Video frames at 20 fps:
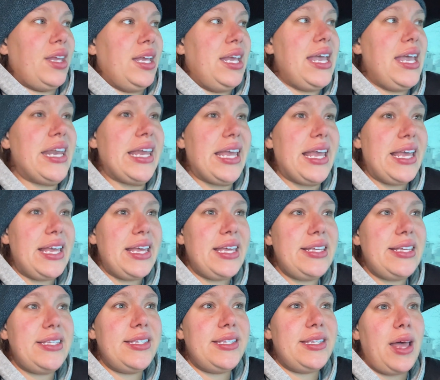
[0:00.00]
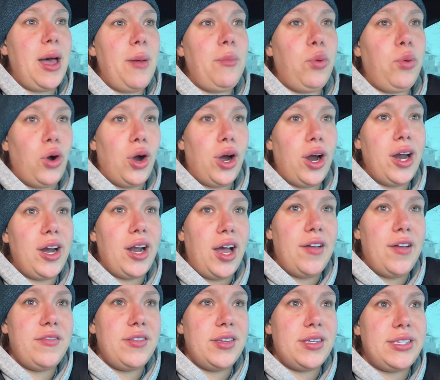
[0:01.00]
it is a part
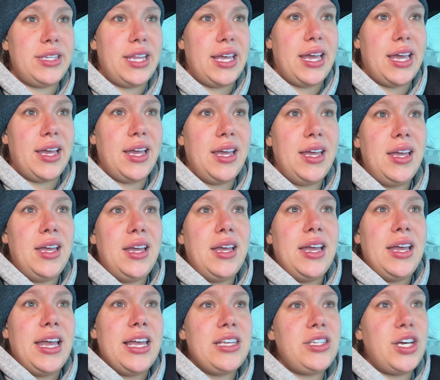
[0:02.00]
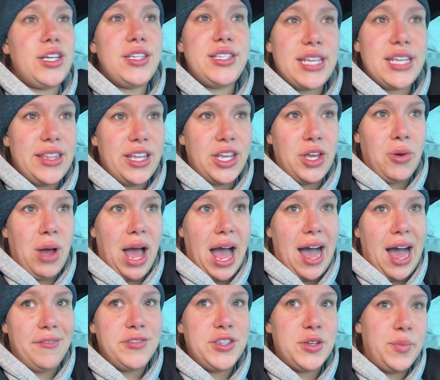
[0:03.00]
of this, like, it's not saying that you
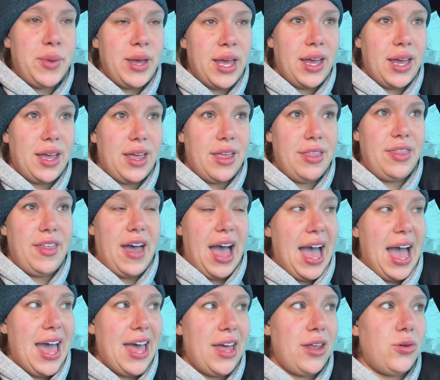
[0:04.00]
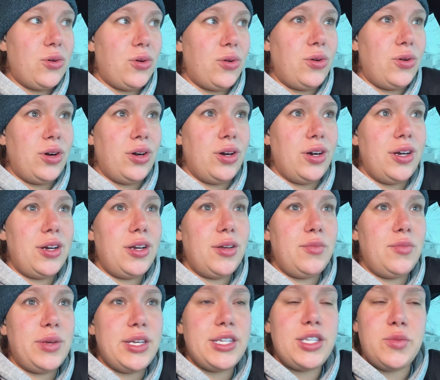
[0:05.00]
have to pick that or
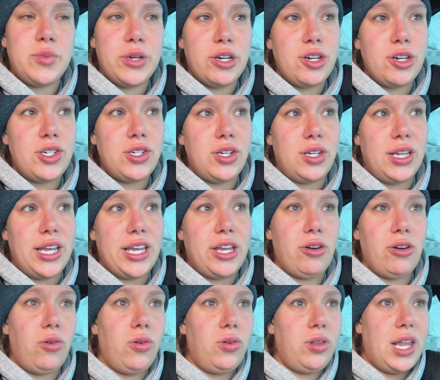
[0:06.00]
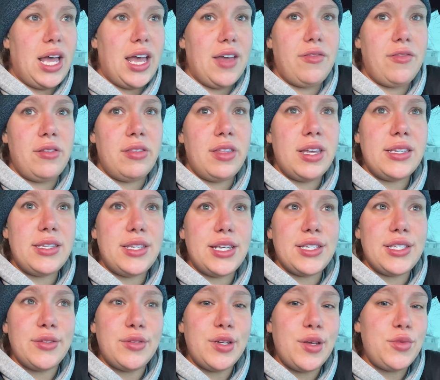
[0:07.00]
be spiritual, like your old life or this.
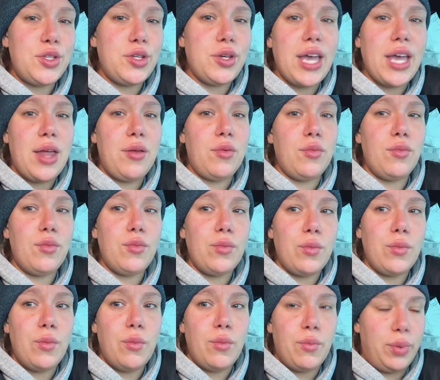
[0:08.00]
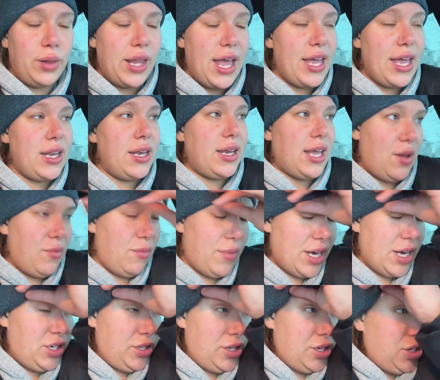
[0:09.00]
Like sometimes you can blend and
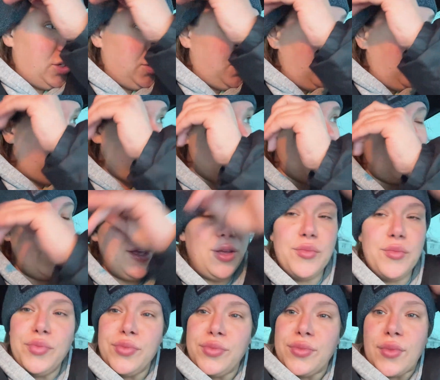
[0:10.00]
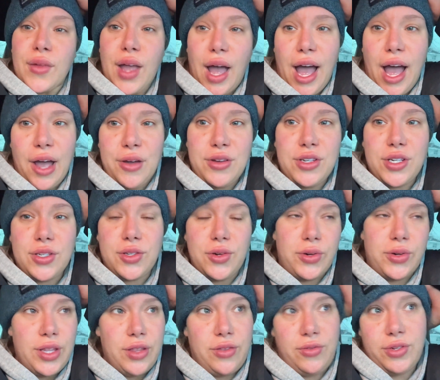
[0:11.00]
mesh the two, but I was just
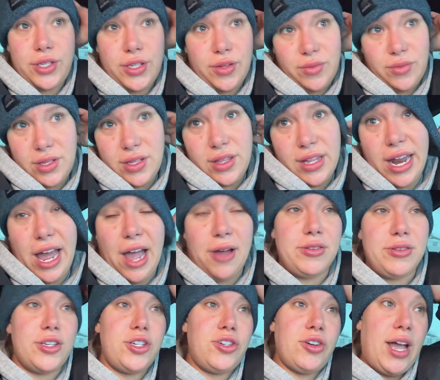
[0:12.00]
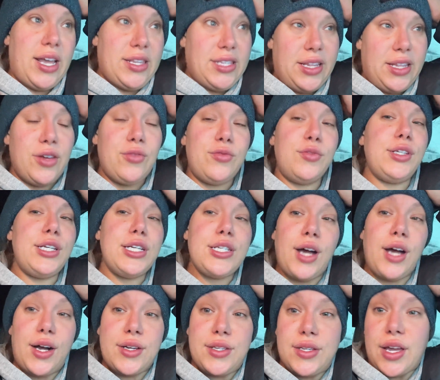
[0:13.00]
going through something that I was attracting, like really
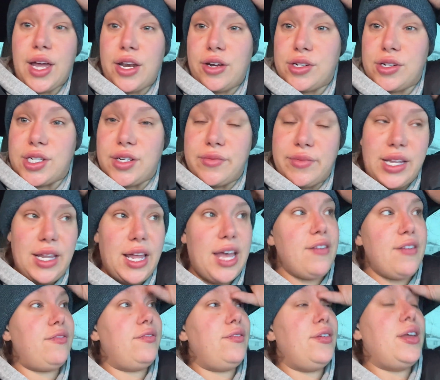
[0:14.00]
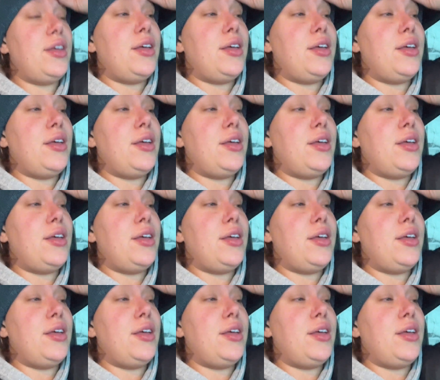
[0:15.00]
toxic energy in my life.